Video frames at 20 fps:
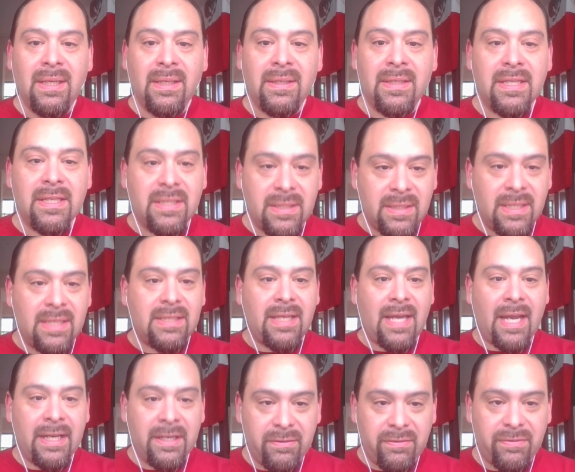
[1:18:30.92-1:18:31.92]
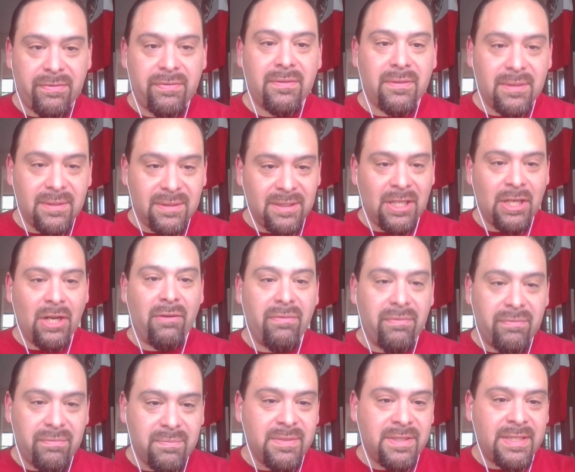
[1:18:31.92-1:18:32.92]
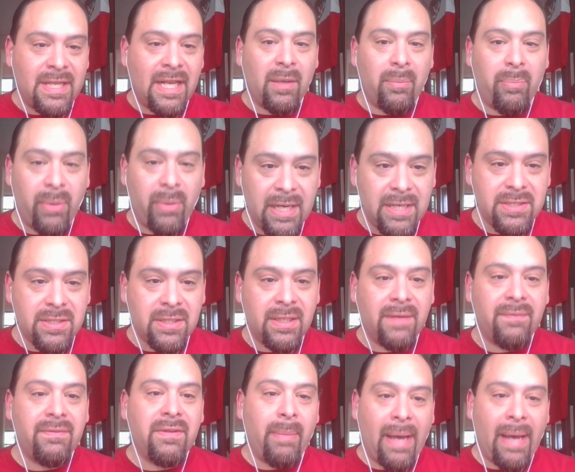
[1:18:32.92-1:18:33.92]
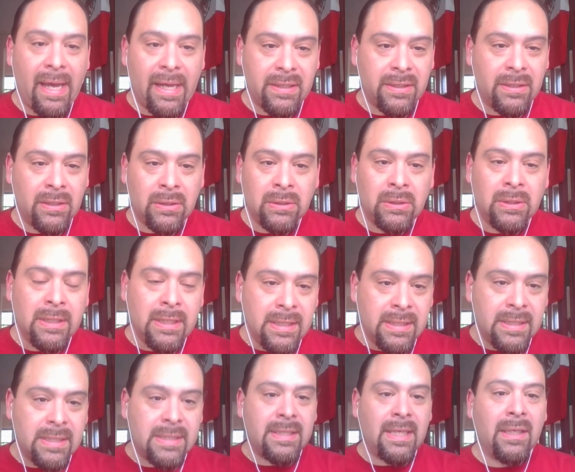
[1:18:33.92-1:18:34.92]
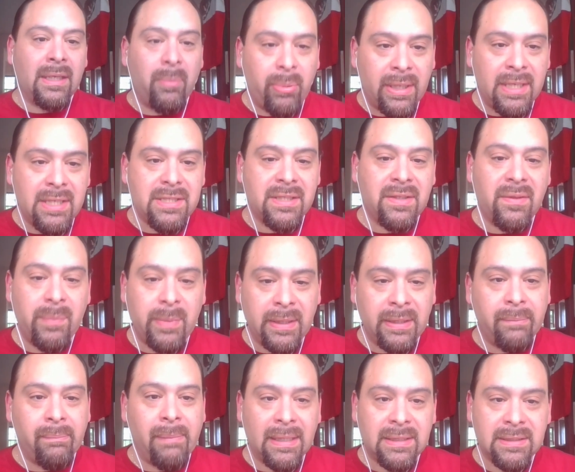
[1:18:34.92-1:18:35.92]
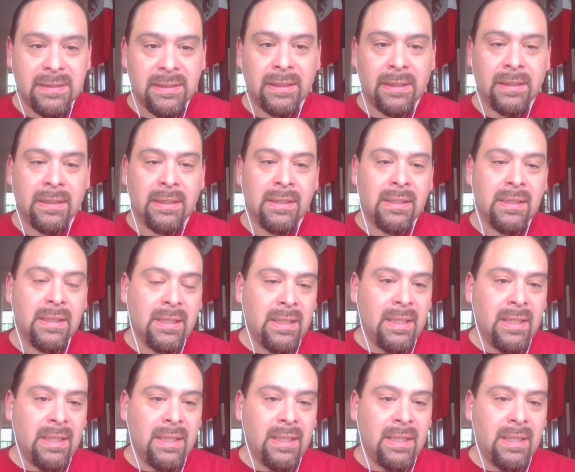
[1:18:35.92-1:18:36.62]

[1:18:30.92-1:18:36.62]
this kind of, celebration of the barrio, the celebration of being Mexican,